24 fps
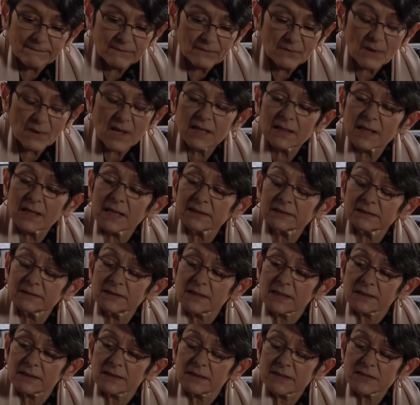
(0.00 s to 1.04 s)
Well, at
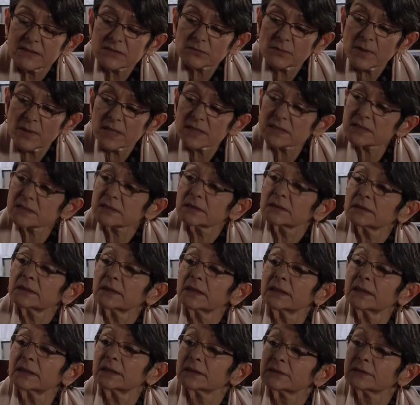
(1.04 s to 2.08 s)
least we're still
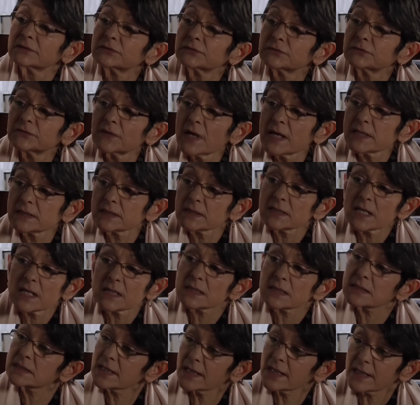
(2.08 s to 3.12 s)
here to fight
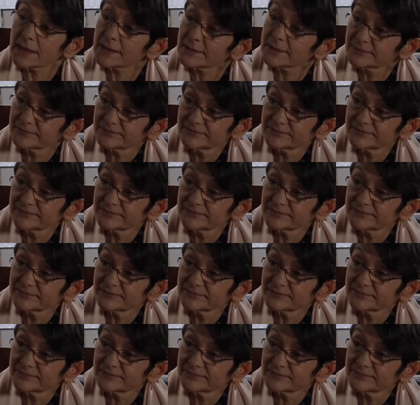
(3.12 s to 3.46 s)
another day.